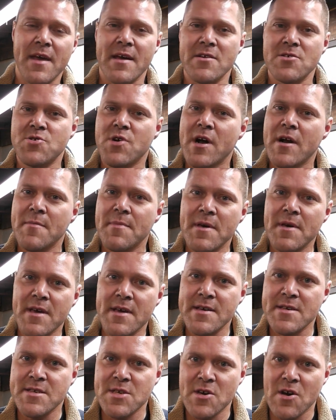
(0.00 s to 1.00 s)
And try to be
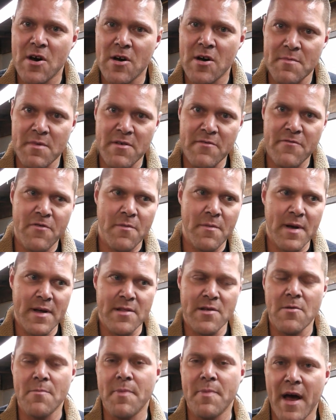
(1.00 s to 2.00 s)
easy on me for my
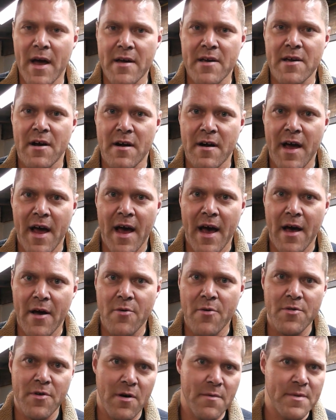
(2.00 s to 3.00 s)
little backyard
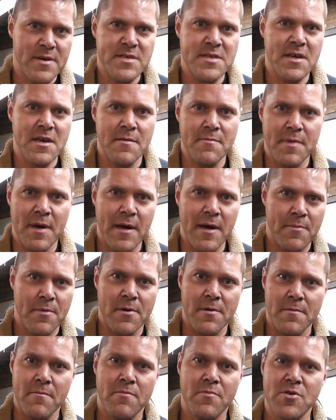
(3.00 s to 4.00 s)
hack with all my
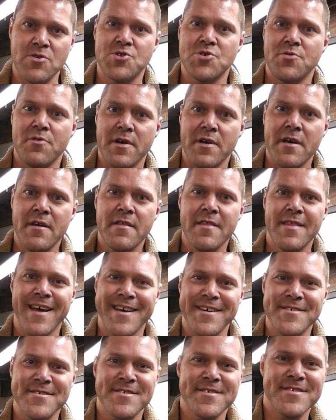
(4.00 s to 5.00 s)
sandpaper butchery.
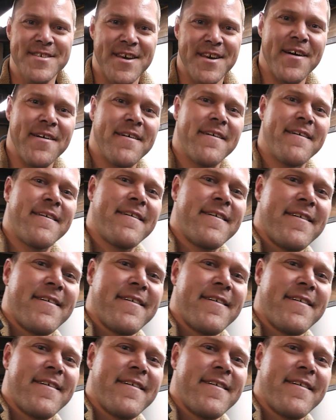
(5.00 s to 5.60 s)
Thanks. See ya.